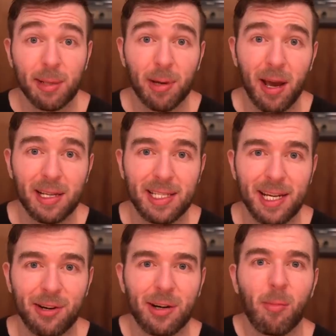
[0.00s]
What's up, guys?
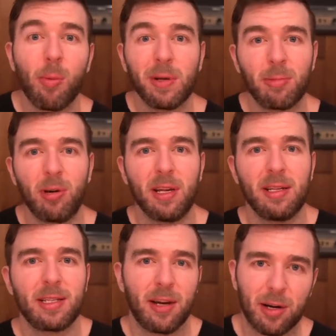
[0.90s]
Derek,
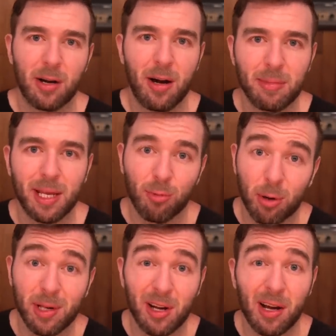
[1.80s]
MorePlatesMoreDates.com. Today we're
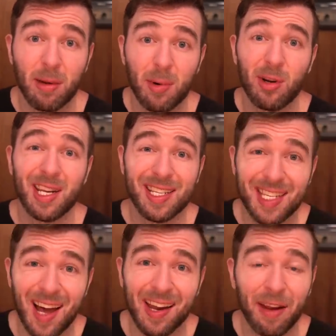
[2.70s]
going to be talking about
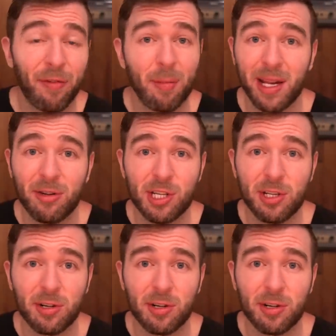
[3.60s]
dying from energy